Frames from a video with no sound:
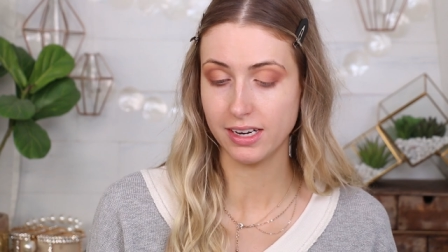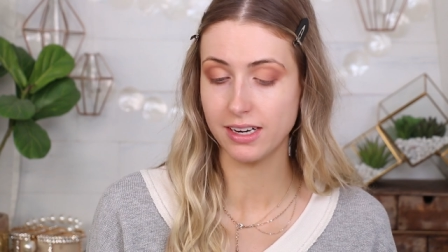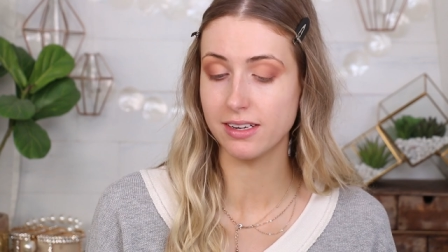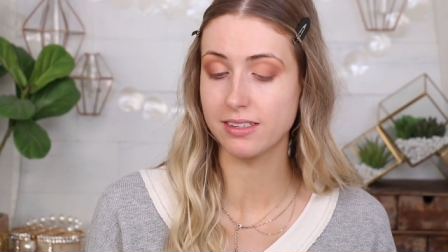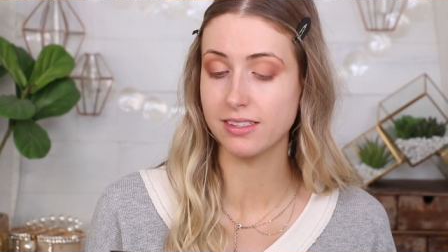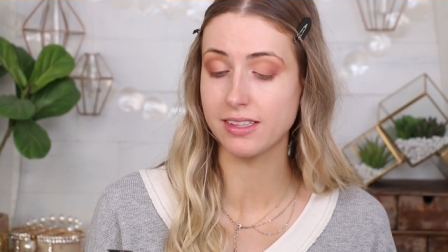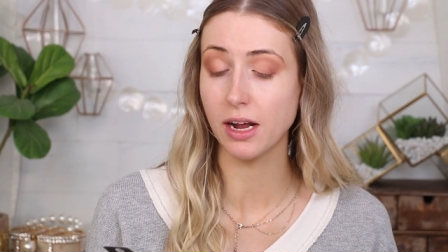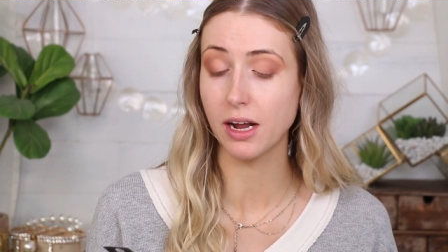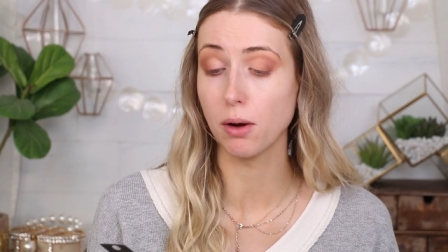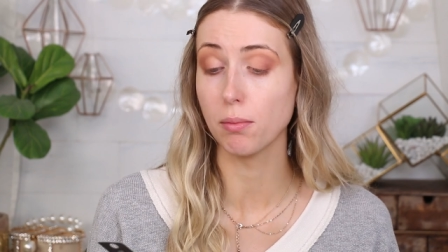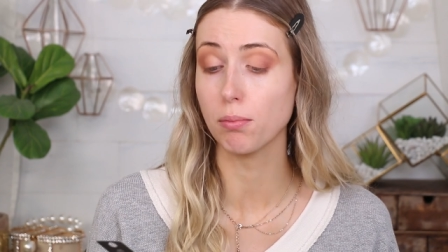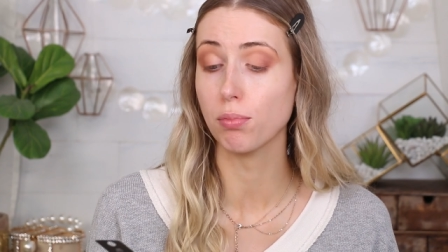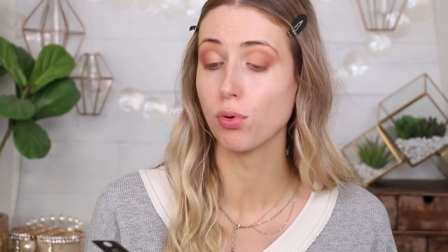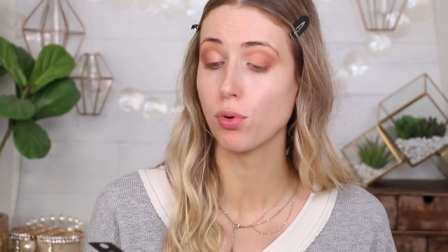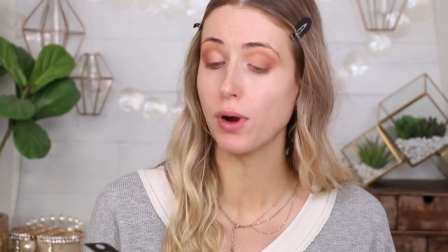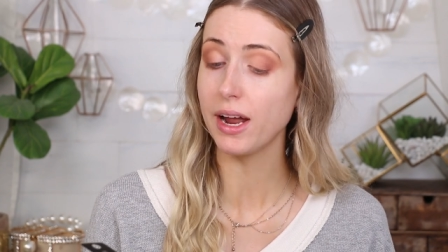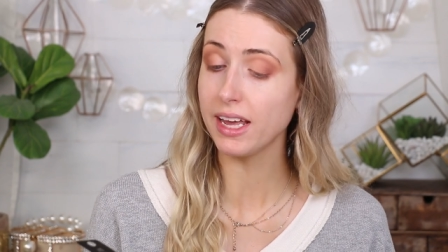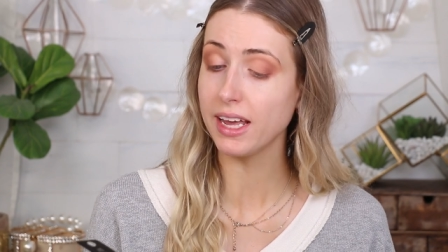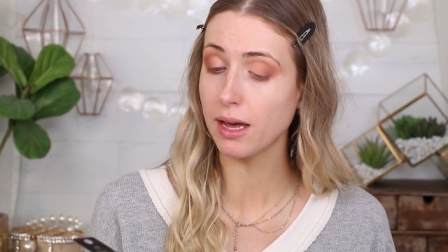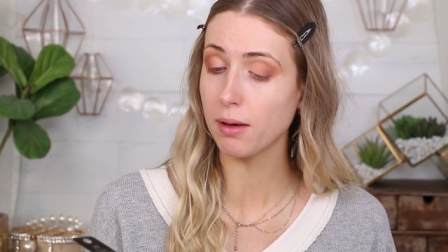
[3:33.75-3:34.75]
It is their
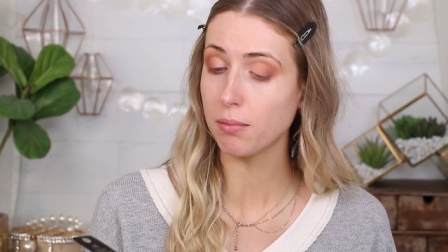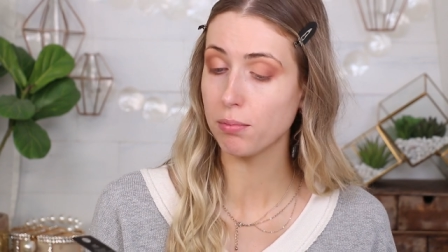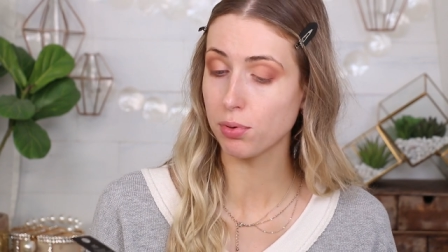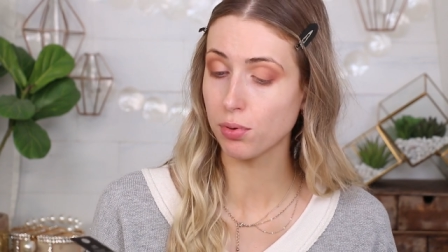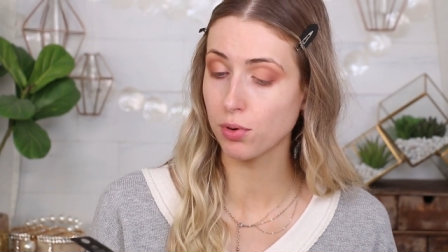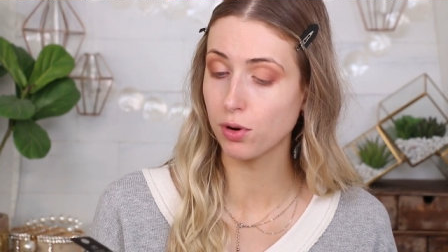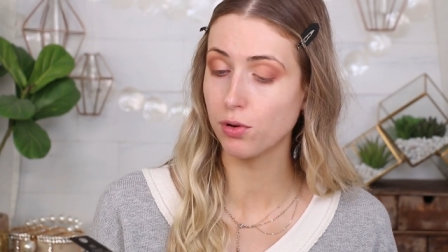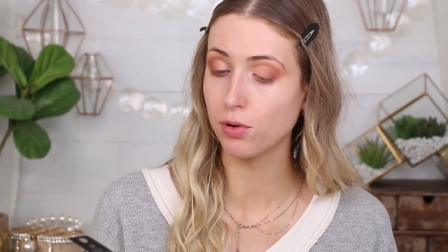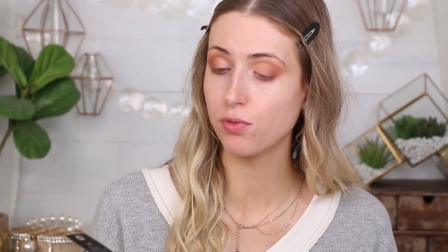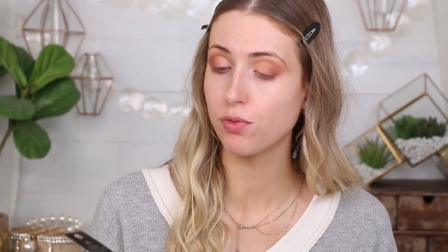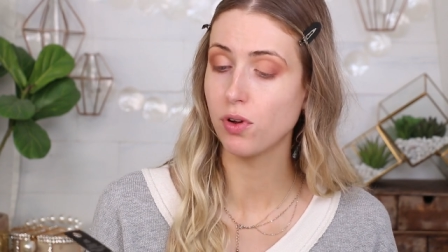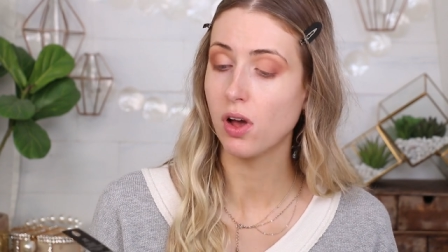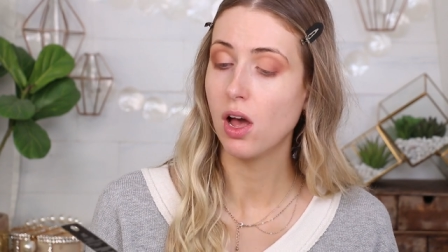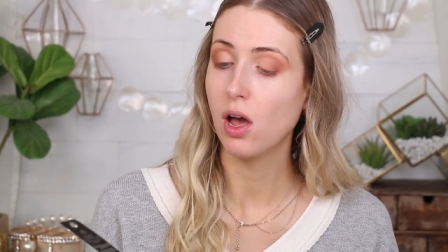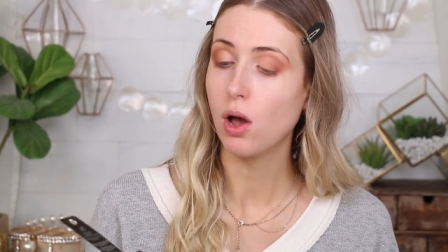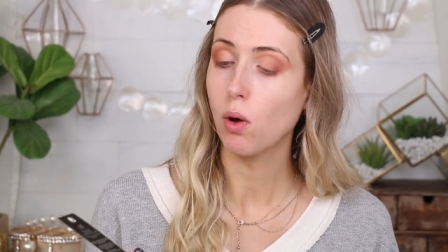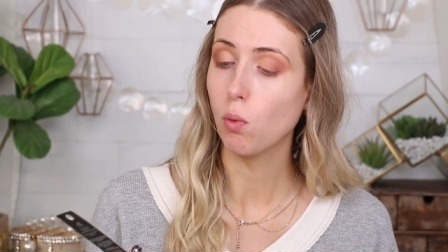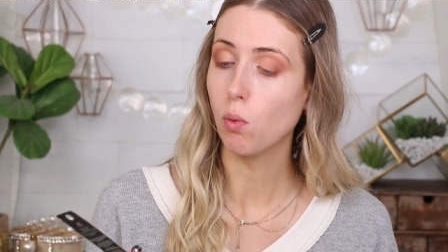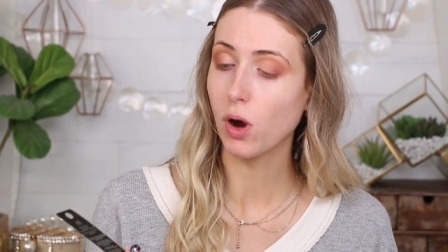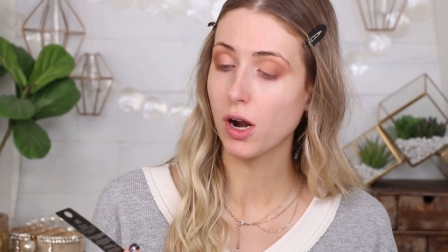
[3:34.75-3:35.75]
breakup proof,
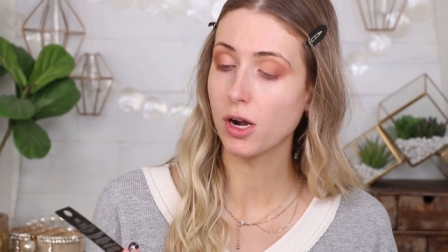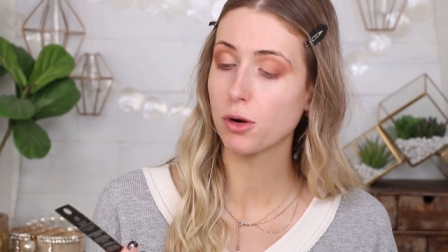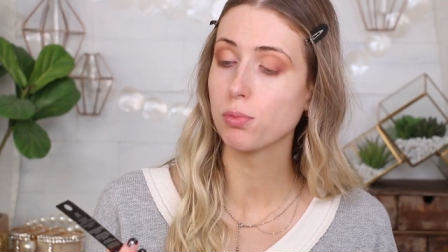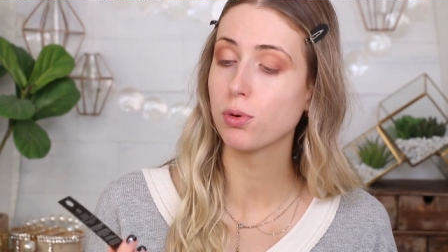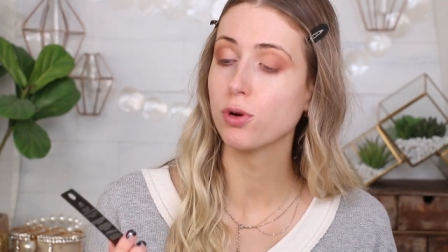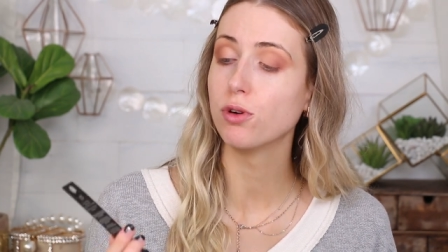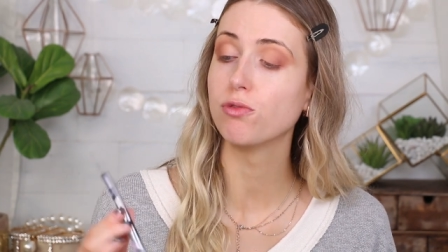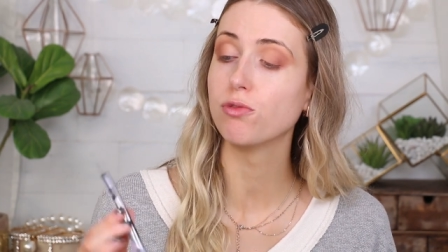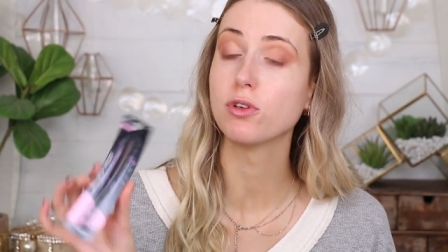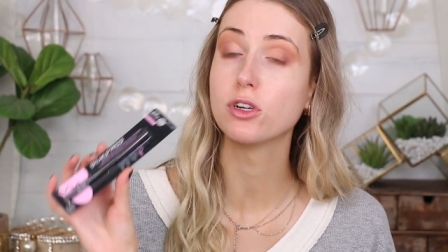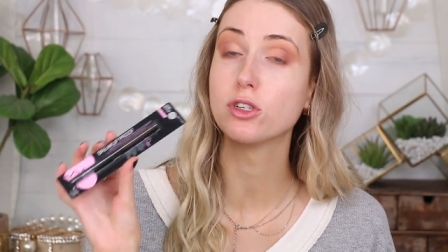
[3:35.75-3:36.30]
waterproof,